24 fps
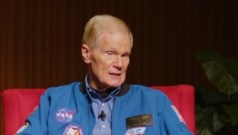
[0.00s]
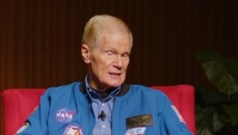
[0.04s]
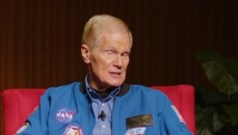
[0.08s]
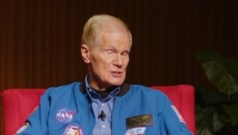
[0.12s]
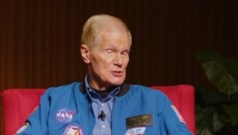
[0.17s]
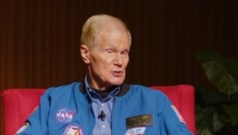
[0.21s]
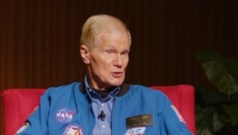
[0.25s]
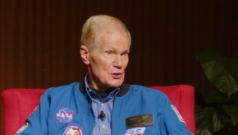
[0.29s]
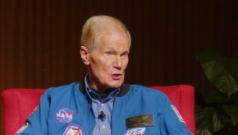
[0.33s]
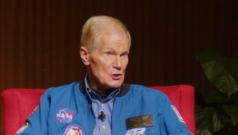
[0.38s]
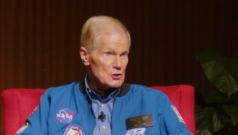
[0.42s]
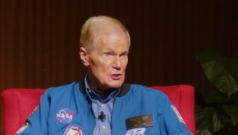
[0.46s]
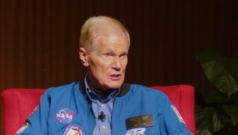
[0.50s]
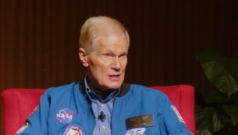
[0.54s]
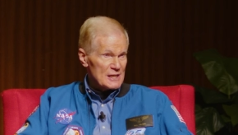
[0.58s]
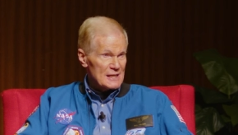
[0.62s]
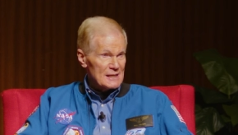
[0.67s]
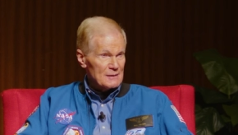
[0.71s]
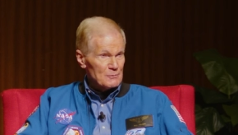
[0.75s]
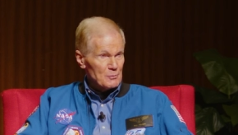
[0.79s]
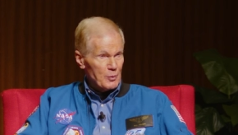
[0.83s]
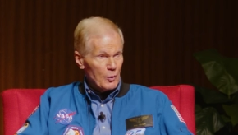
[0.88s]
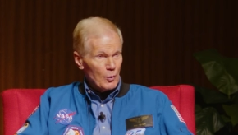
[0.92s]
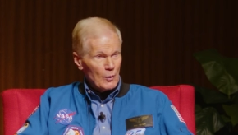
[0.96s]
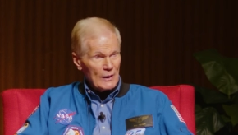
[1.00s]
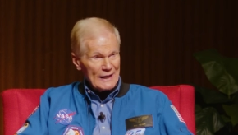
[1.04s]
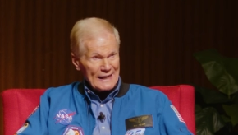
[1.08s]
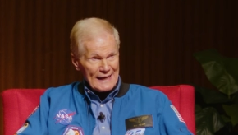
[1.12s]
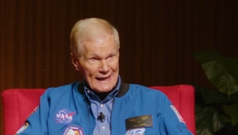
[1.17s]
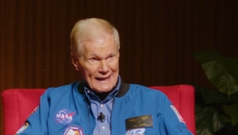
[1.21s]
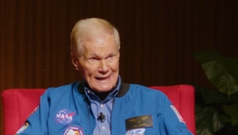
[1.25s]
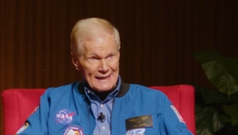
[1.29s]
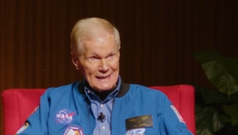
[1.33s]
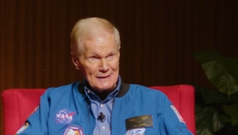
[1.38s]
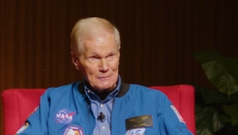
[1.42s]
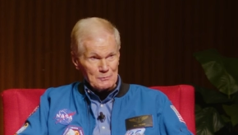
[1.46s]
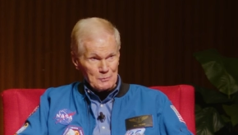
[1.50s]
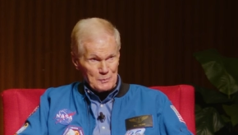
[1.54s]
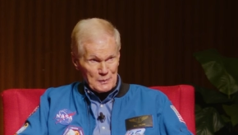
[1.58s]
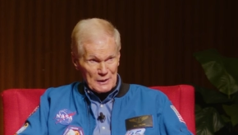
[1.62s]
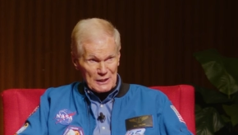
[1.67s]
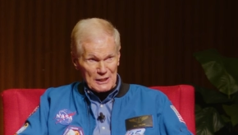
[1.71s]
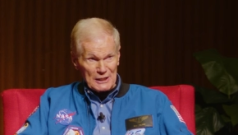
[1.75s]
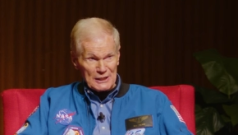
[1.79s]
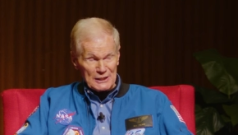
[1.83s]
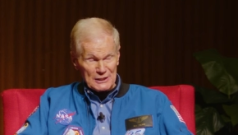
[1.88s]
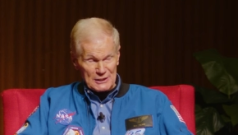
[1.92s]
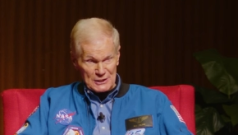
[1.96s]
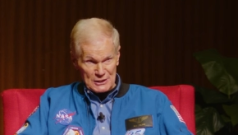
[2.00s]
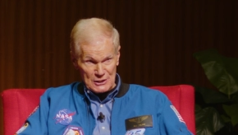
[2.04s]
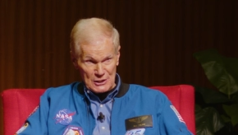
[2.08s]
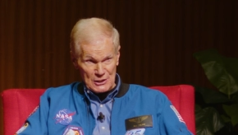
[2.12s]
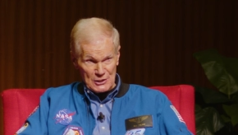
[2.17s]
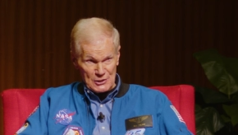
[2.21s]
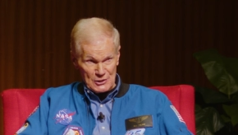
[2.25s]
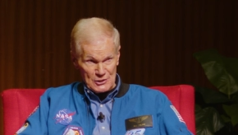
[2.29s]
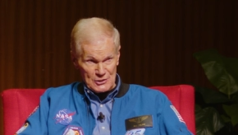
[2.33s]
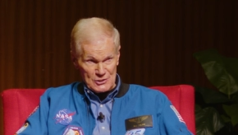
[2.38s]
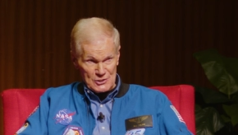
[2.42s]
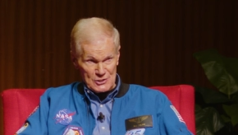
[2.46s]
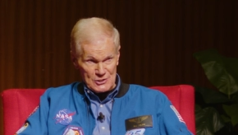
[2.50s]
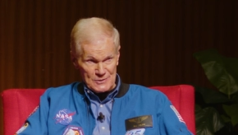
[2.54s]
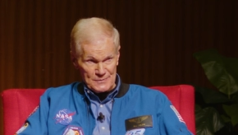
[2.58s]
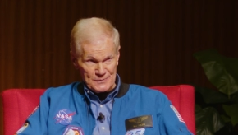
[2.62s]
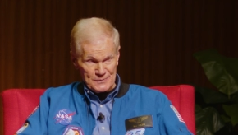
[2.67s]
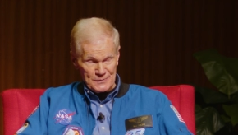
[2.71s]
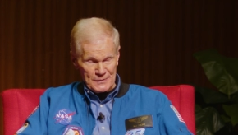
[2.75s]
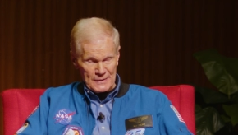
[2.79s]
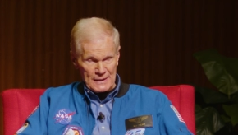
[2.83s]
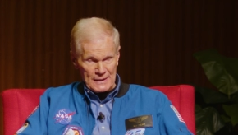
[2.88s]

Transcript: is 13.8 billion years.